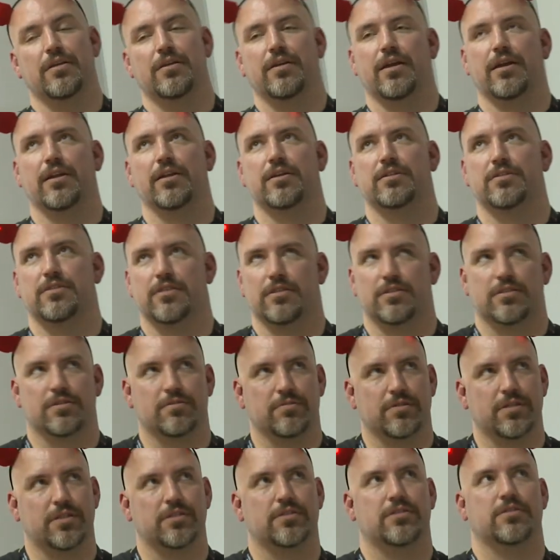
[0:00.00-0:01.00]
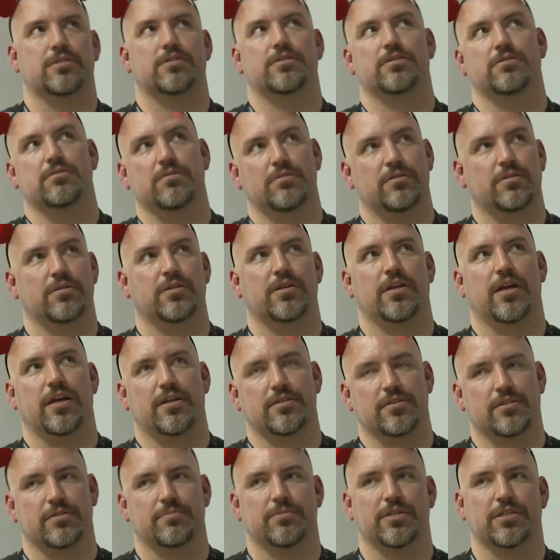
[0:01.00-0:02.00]
NSS switch, it
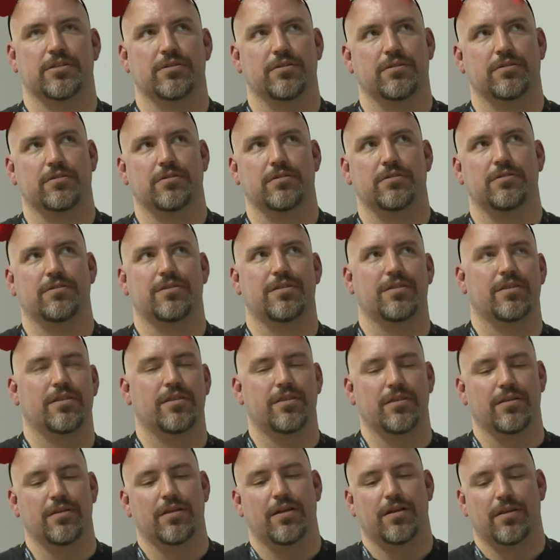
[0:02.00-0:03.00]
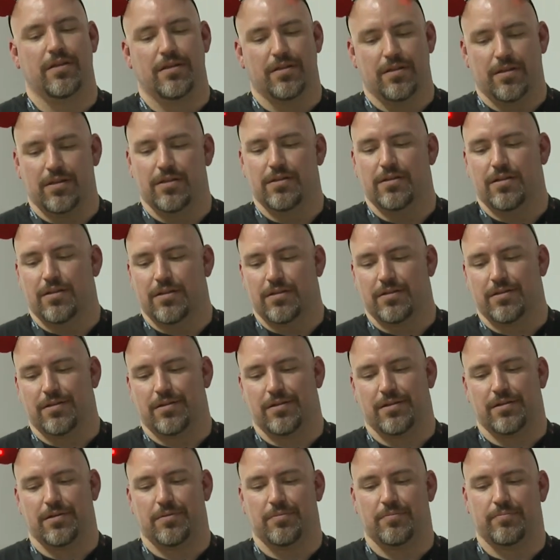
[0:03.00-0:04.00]
has to be told
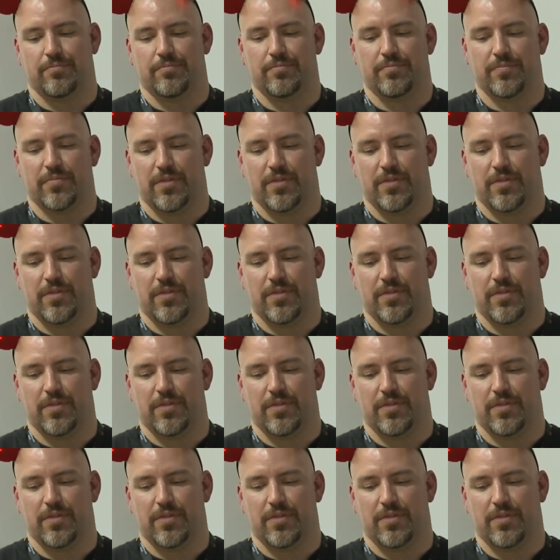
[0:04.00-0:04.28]
to